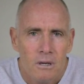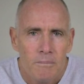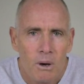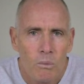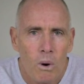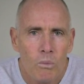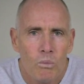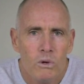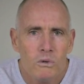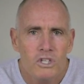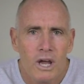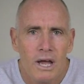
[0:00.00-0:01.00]
But what will
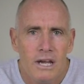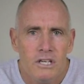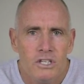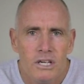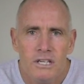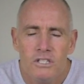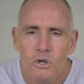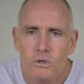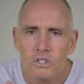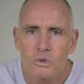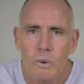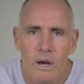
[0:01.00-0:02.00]
change is your
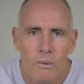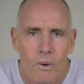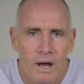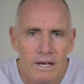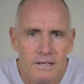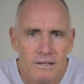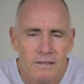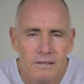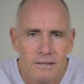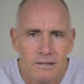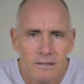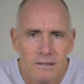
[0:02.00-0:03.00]
sweat rate.
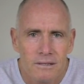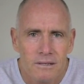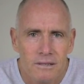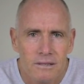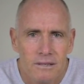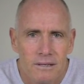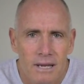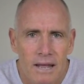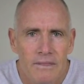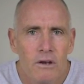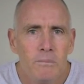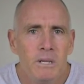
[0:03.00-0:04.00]
And
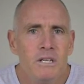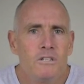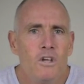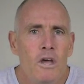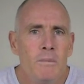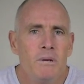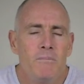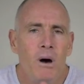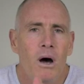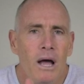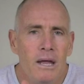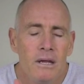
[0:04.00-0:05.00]
that'll be determined
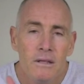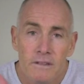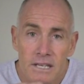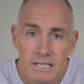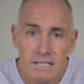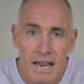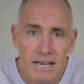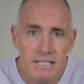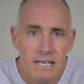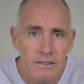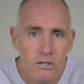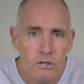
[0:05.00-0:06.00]
by the
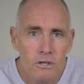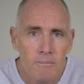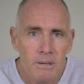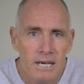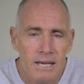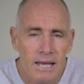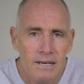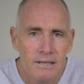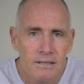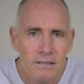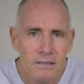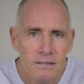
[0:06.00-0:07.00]
intensity that you compete at,
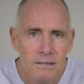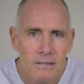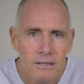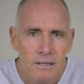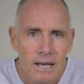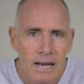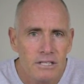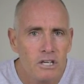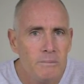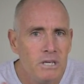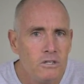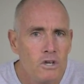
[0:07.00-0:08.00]
and it's going
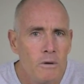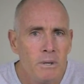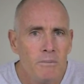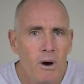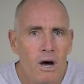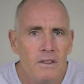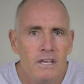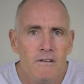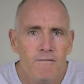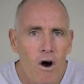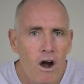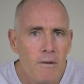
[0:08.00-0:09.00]
to be determined by the
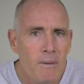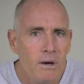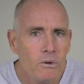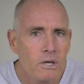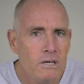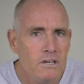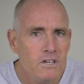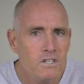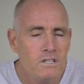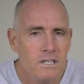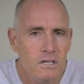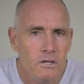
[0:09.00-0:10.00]
environmental
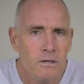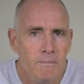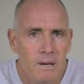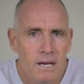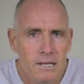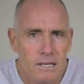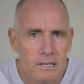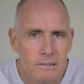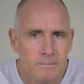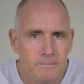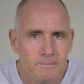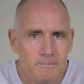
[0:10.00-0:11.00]
conditions that you're competing in.
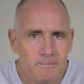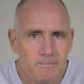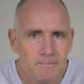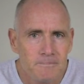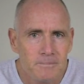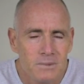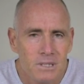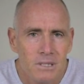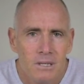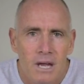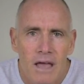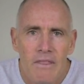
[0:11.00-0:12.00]

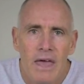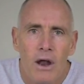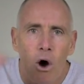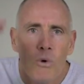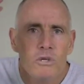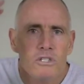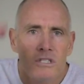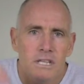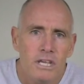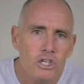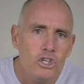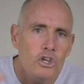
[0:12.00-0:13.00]
And that alters the
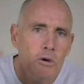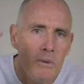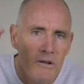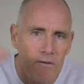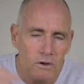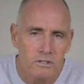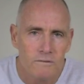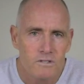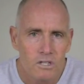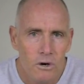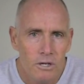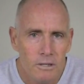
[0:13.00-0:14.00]
accumulative loss of
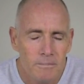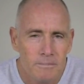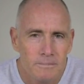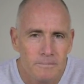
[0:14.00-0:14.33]
sodium.